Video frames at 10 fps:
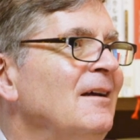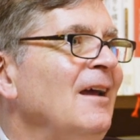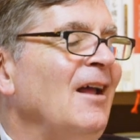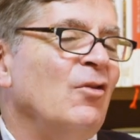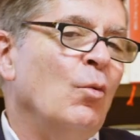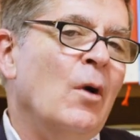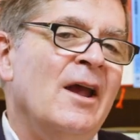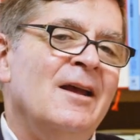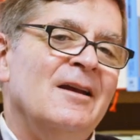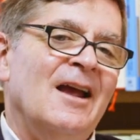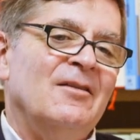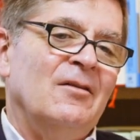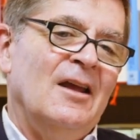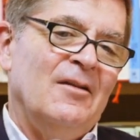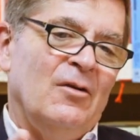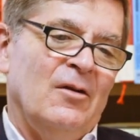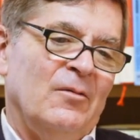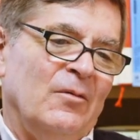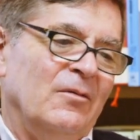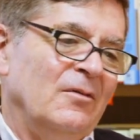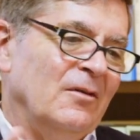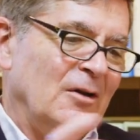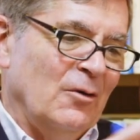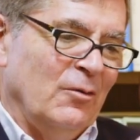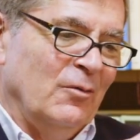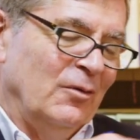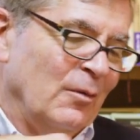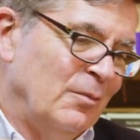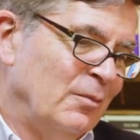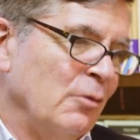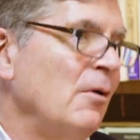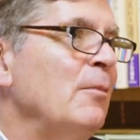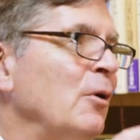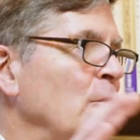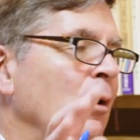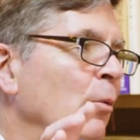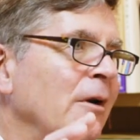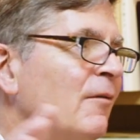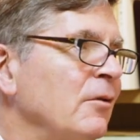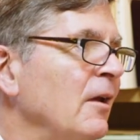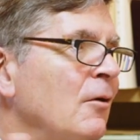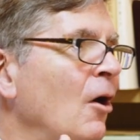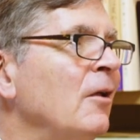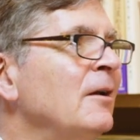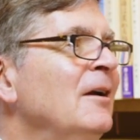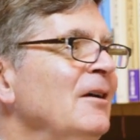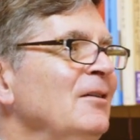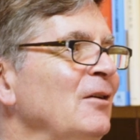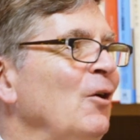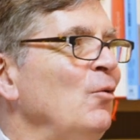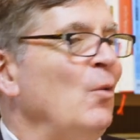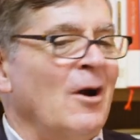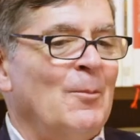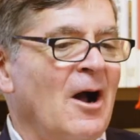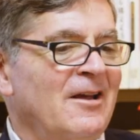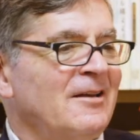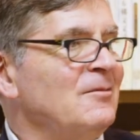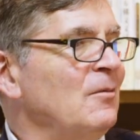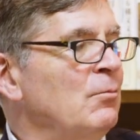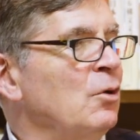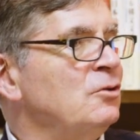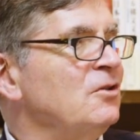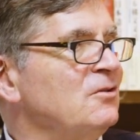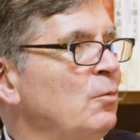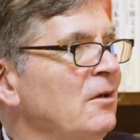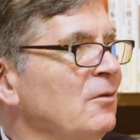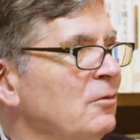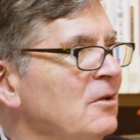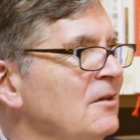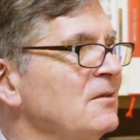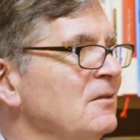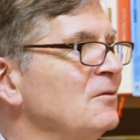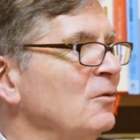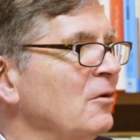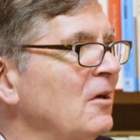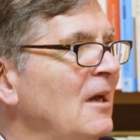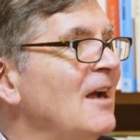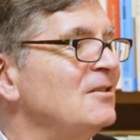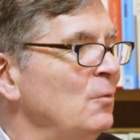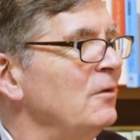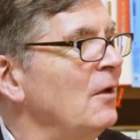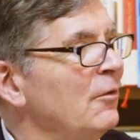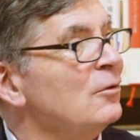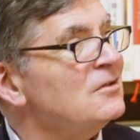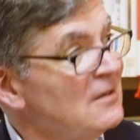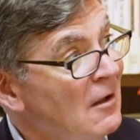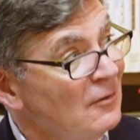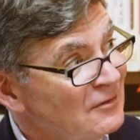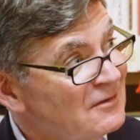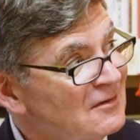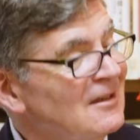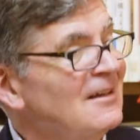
and the way and the perimeter or whatever they call it, whereby it merges with or doesn't or connects with other cells.